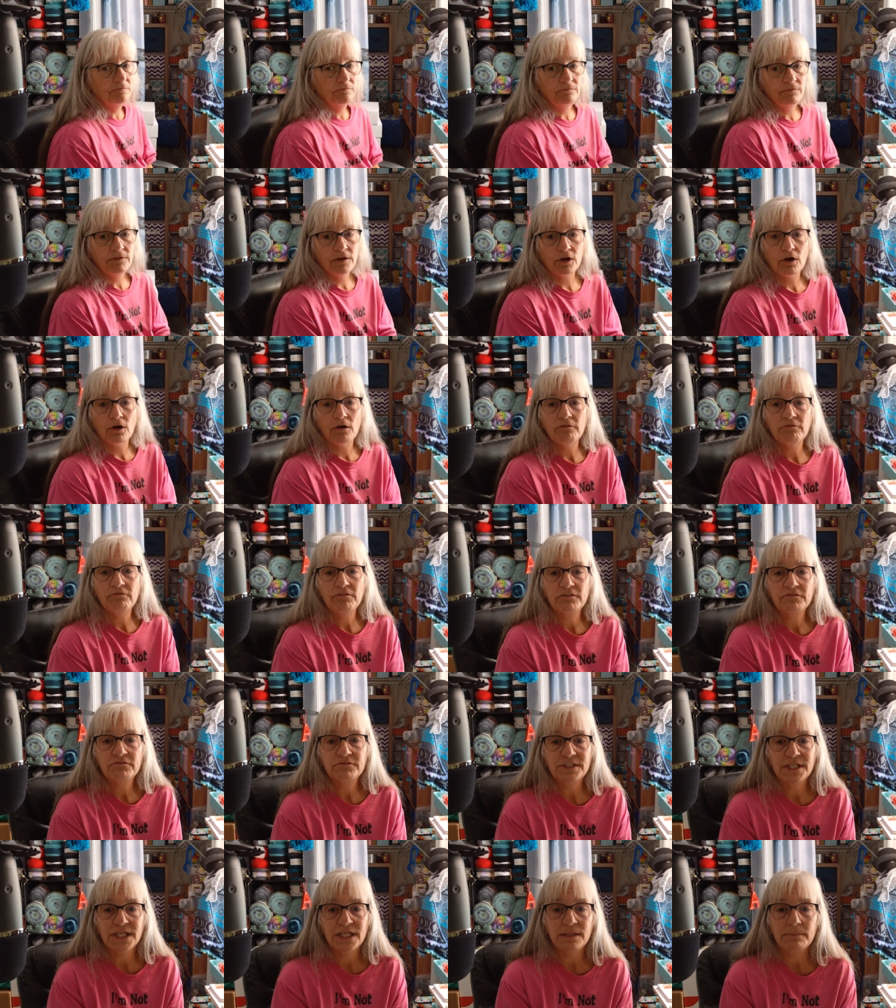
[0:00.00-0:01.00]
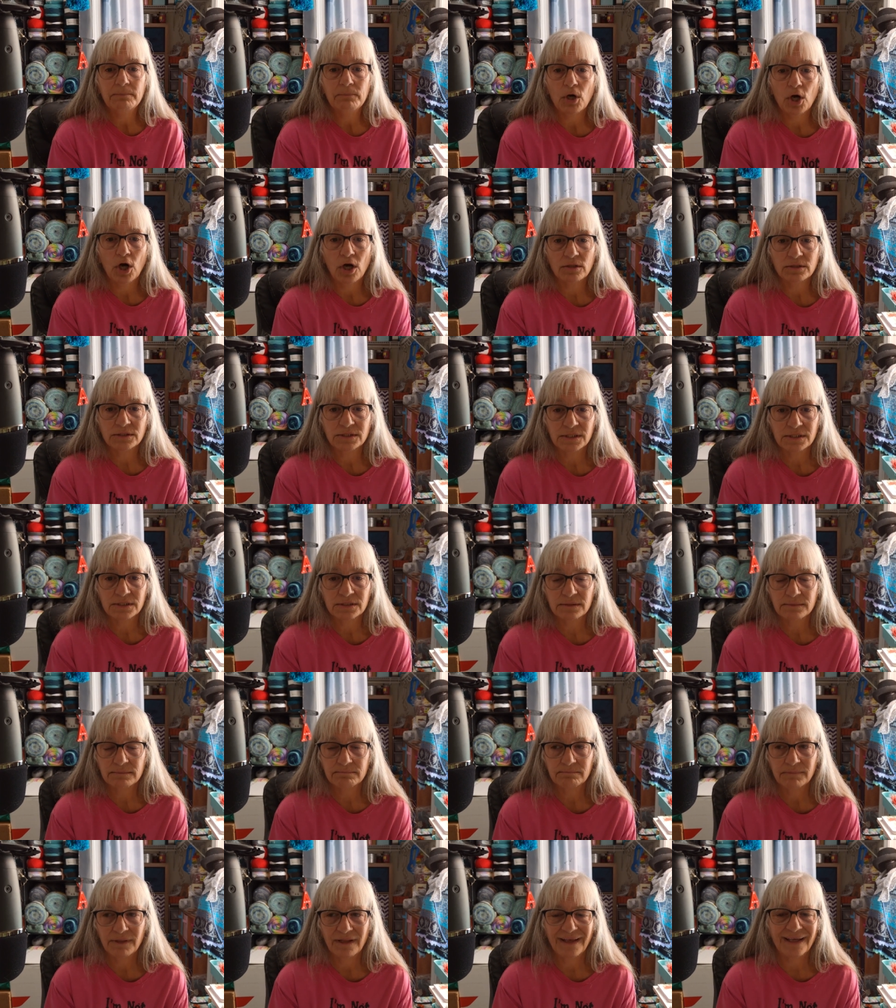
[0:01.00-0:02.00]
There are 15 boxes.
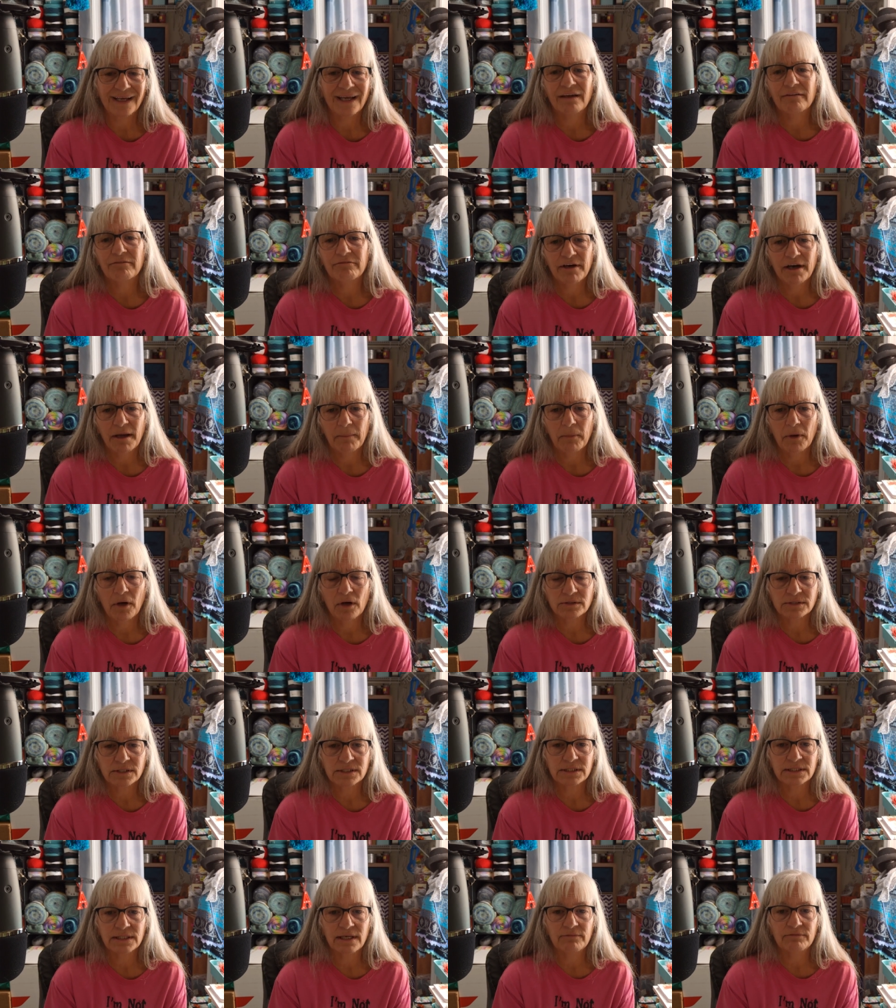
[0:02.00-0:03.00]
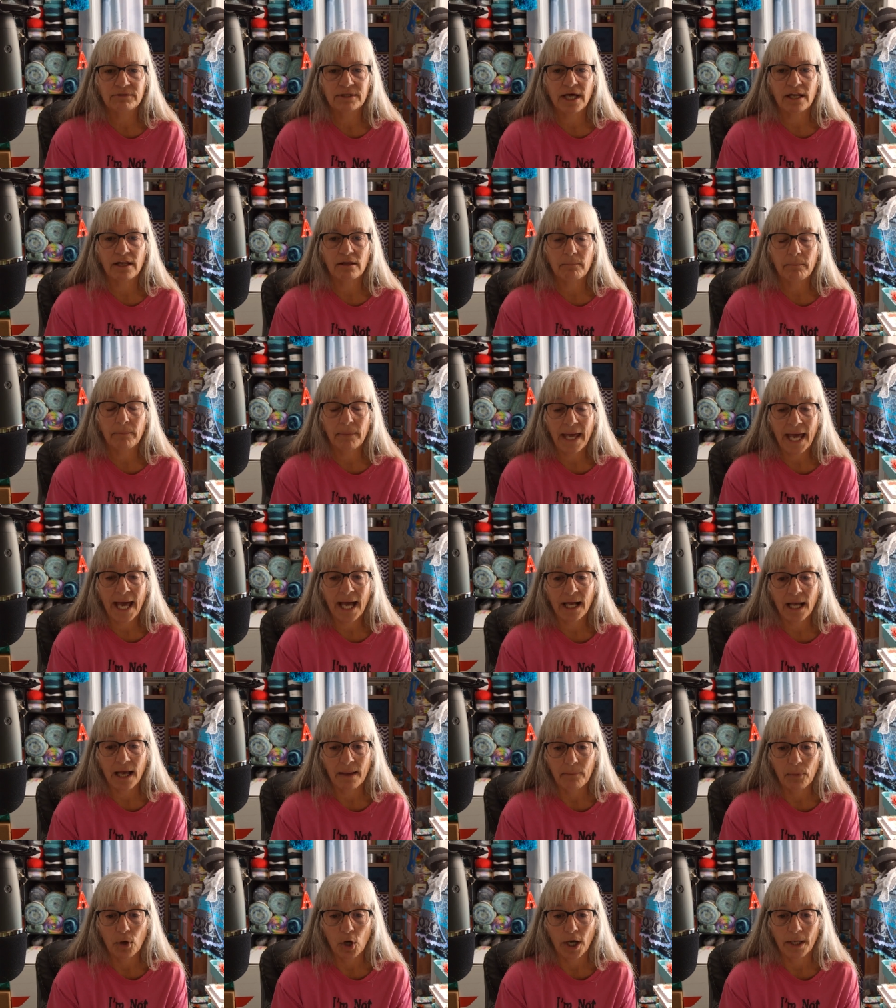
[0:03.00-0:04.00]
I think I have 5 boxes left out of the pack
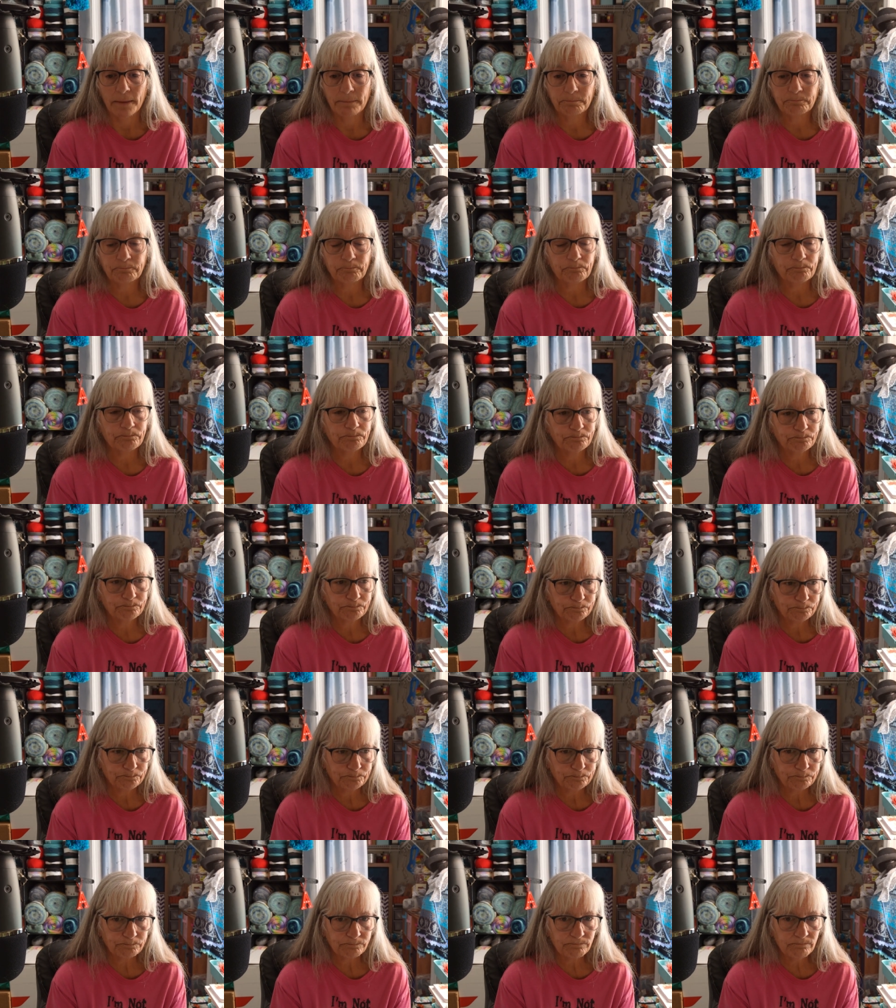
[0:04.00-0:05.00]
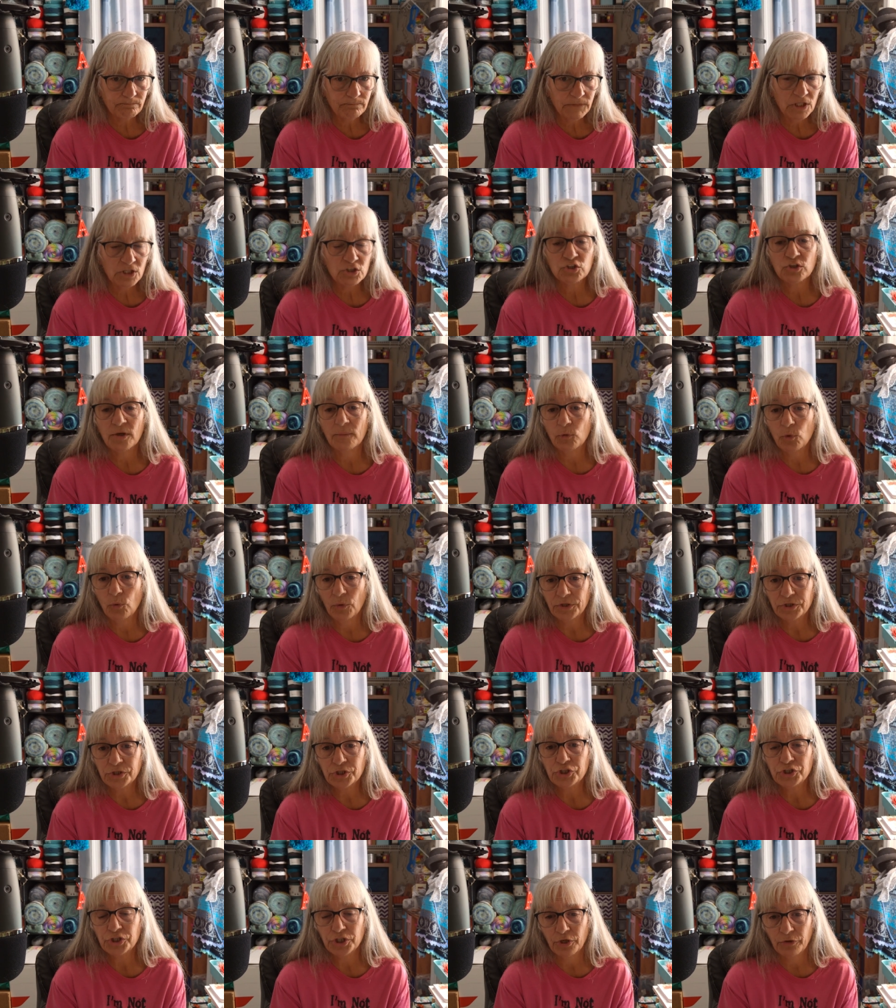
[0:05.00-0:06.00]
I bought. So I'm going
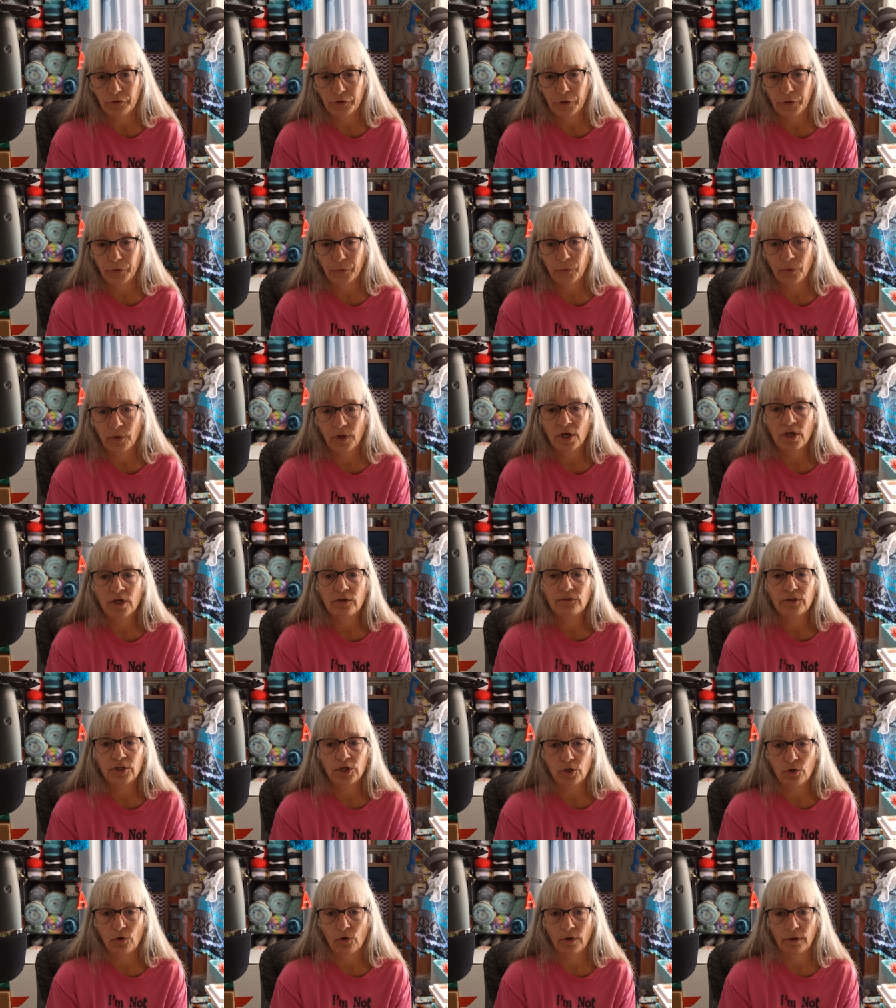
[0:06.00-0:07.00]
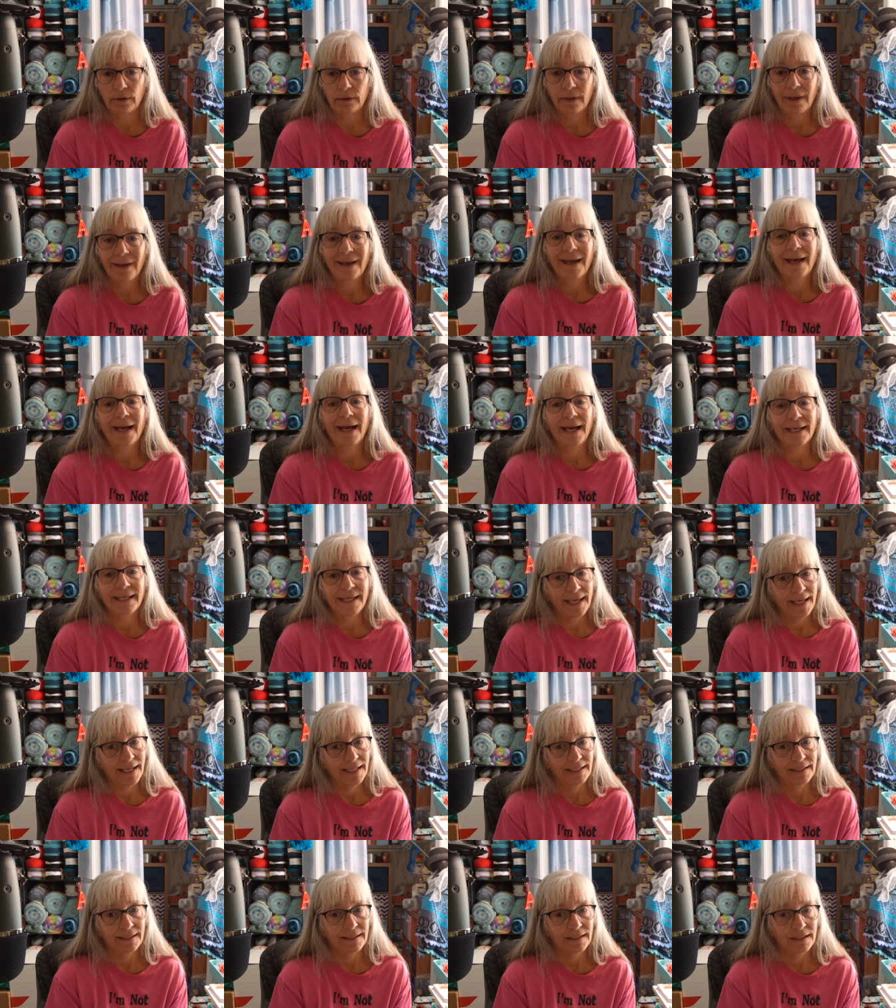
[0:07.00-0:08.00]
to show you the yarn.
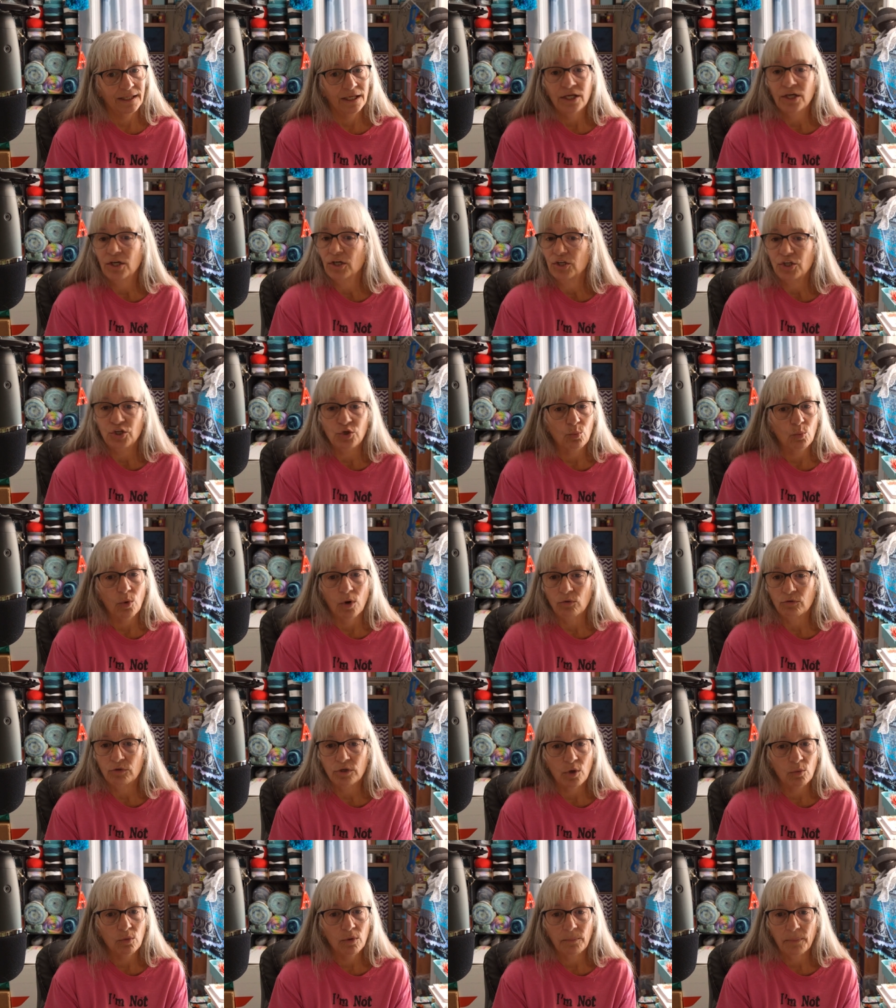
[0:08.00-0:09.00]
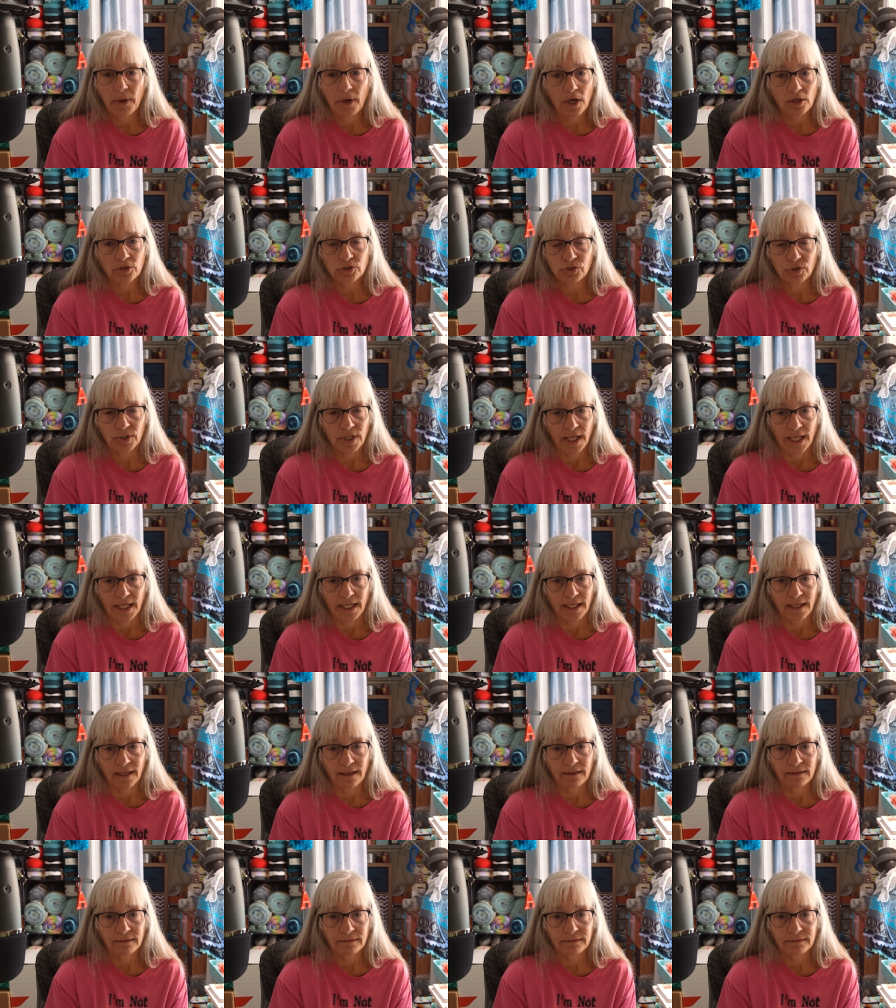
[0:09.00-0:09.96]
Again, you won't know what box you're getting.